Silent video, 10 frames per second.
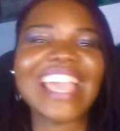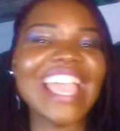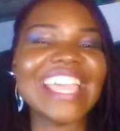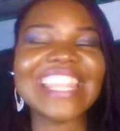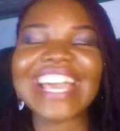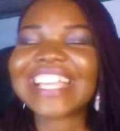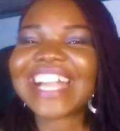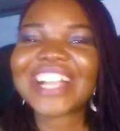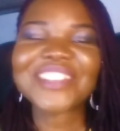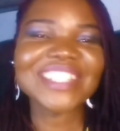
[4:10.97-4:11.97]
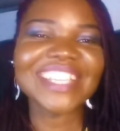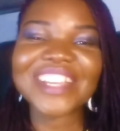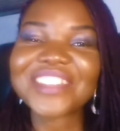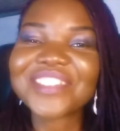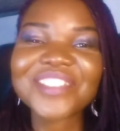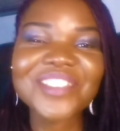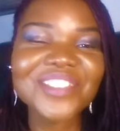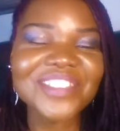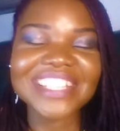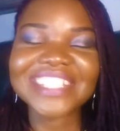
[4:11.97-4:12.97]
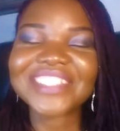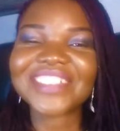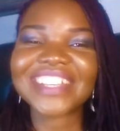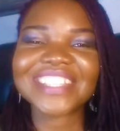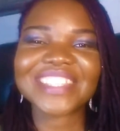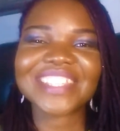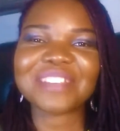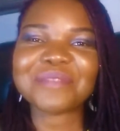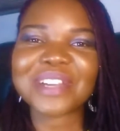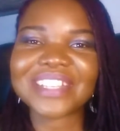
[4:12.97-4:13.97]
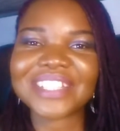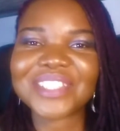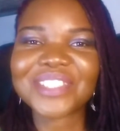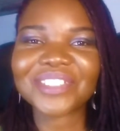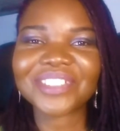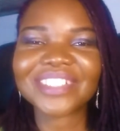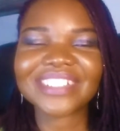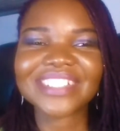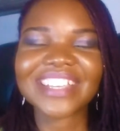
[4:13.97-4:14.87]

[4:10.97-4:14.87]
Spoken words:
and I actually had no clue. I didn't know anything about it. So